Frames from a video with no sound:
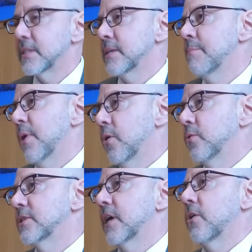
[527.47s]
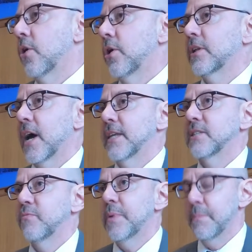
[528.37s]
imposed on all kinds
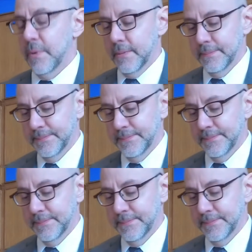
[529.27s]
of people.